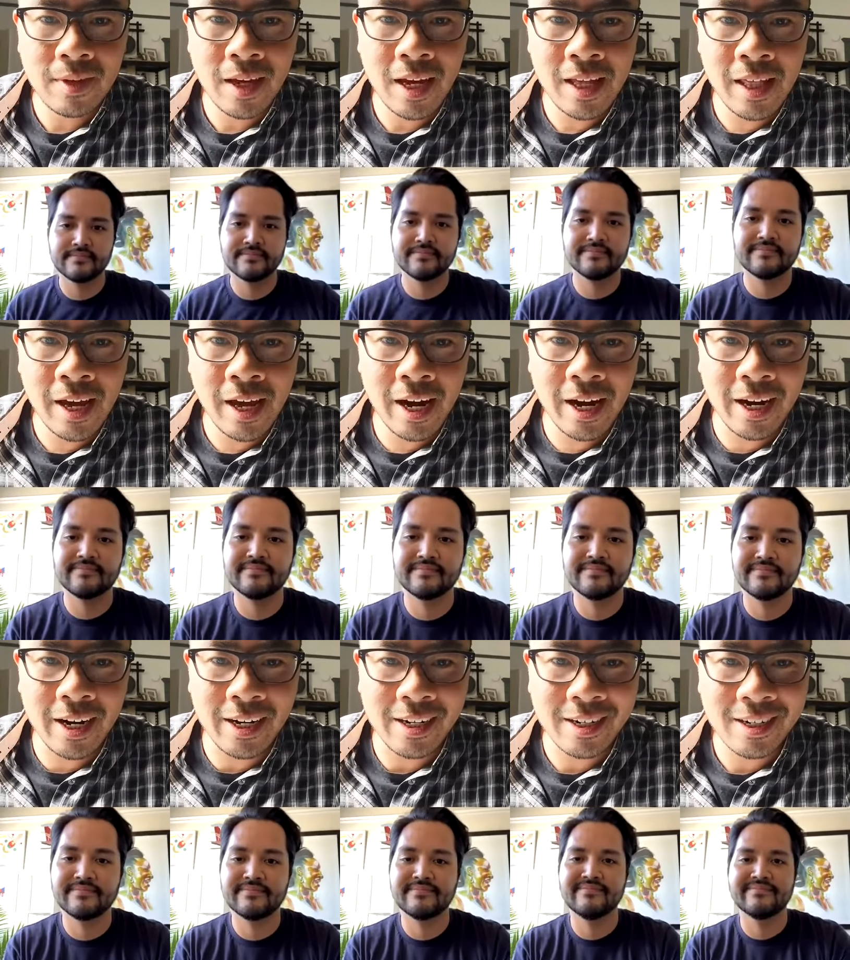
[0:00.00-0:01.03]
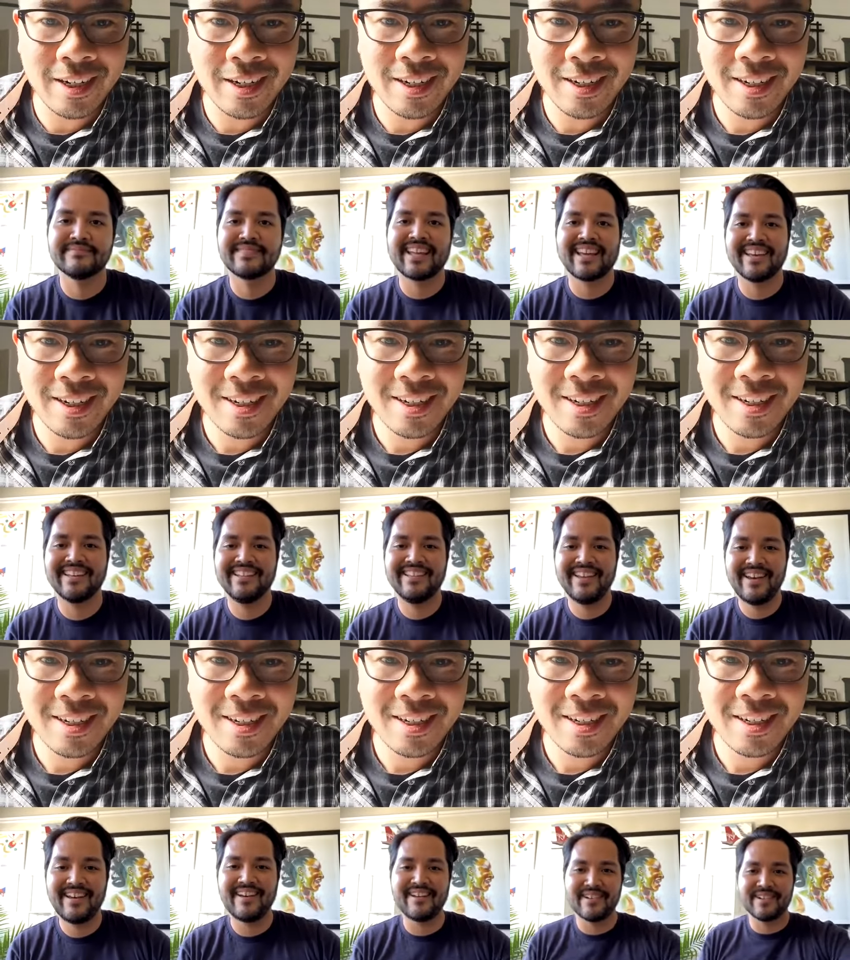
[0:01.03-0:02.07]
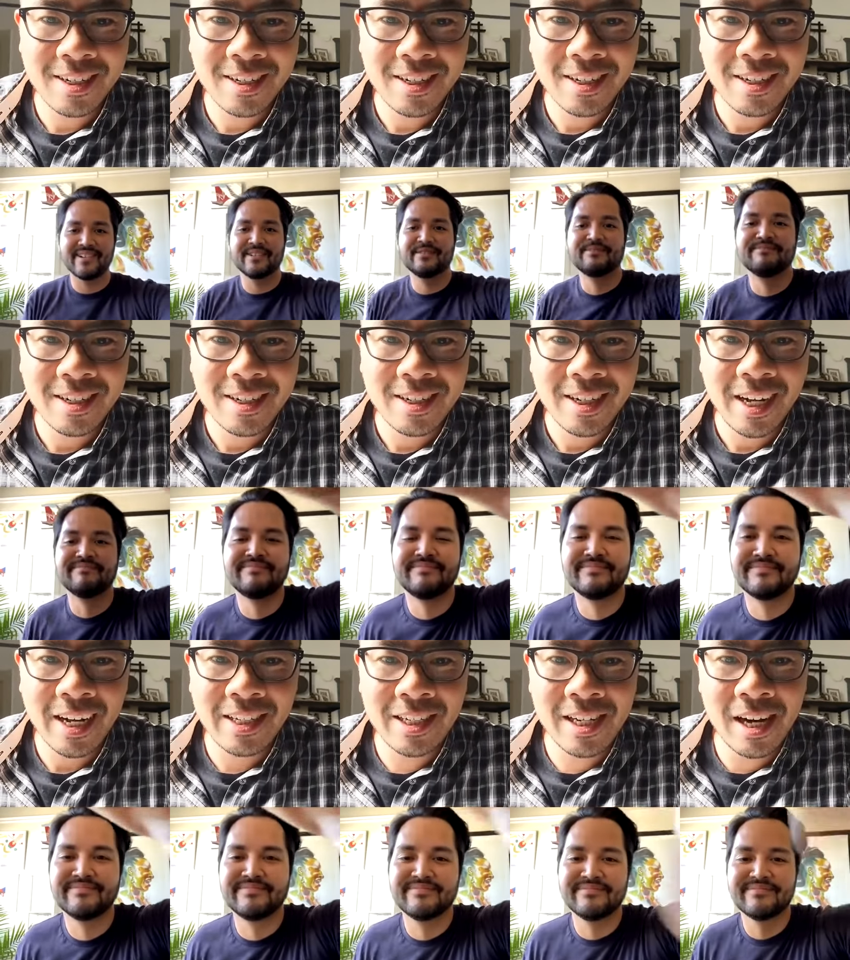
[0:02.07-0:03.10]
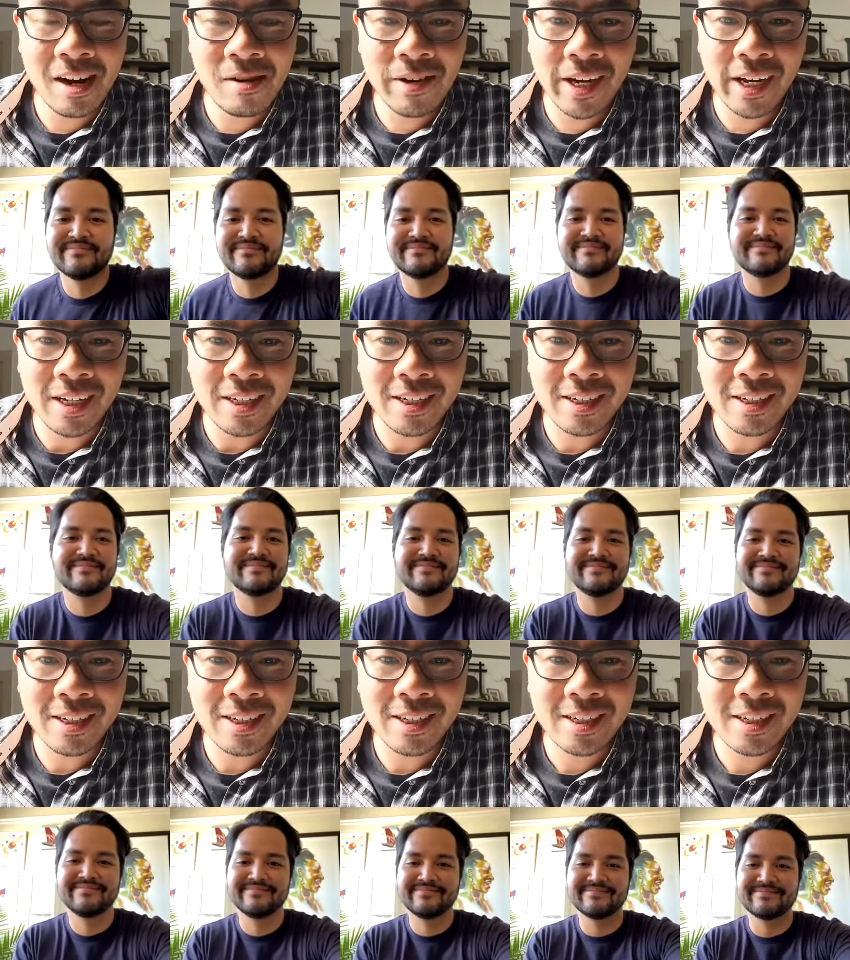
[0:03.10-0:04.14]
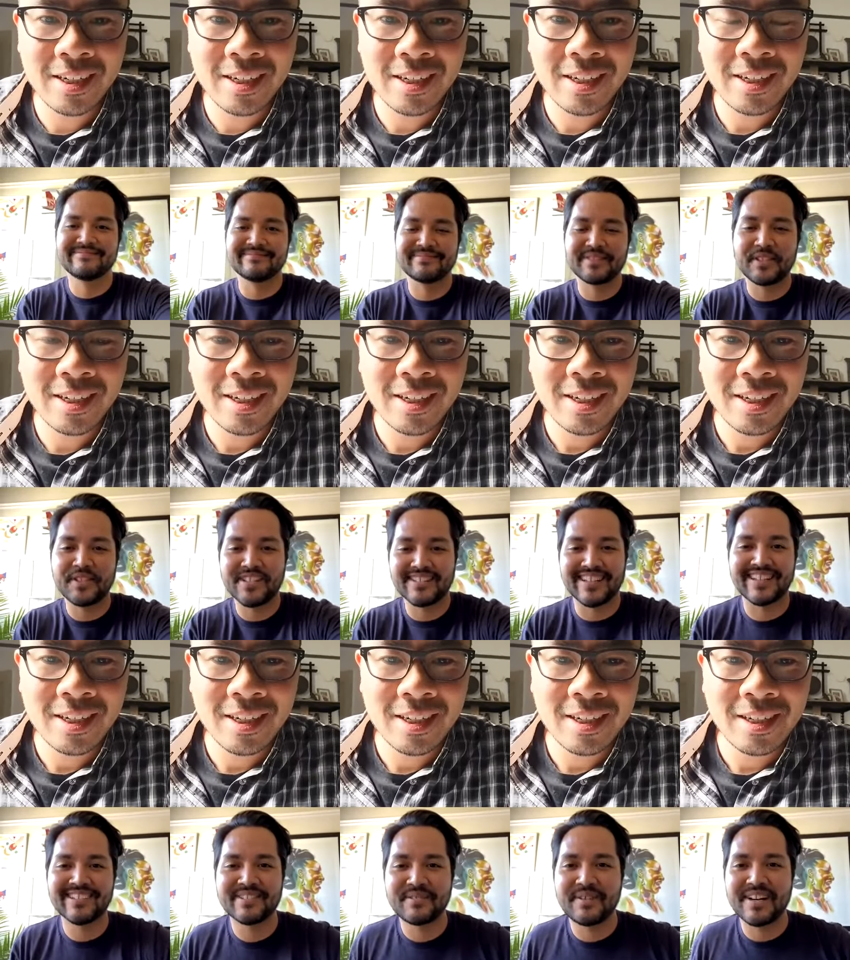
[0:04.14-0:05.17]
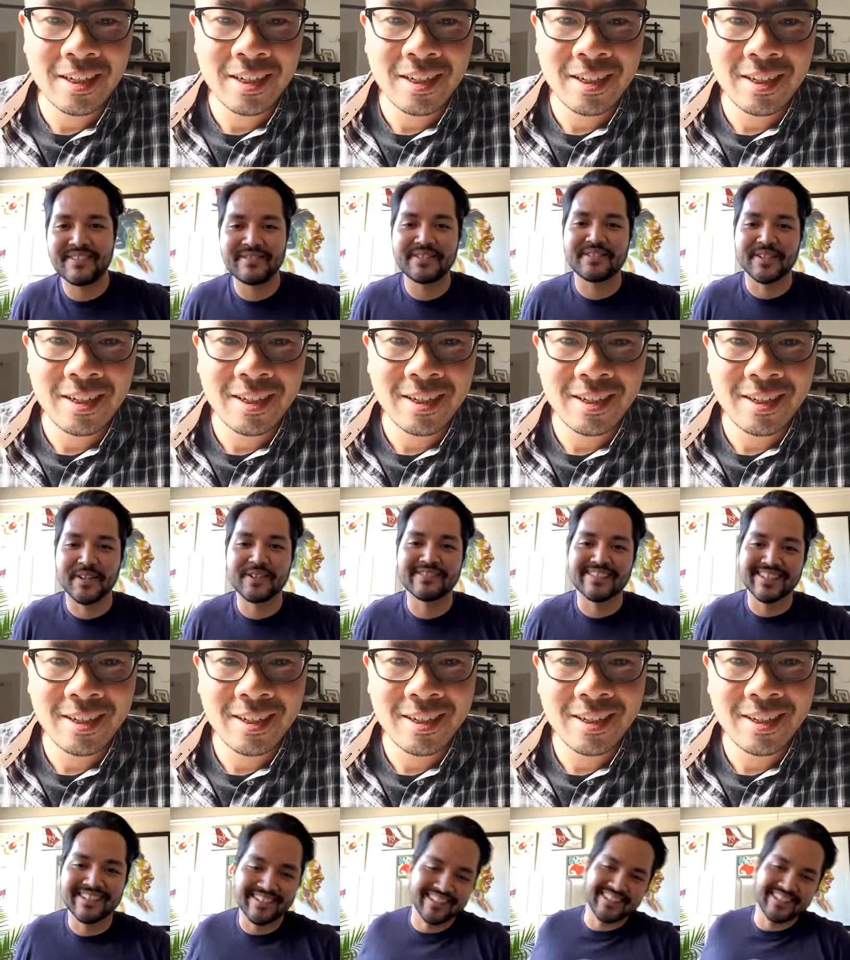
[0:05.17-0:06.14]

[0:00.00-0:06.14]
Speaker 1: Hey there.
Speaker 2: Hello.
Speaker 1: How's it going?
Speaker 2: Good. I don't know why I feel nervous.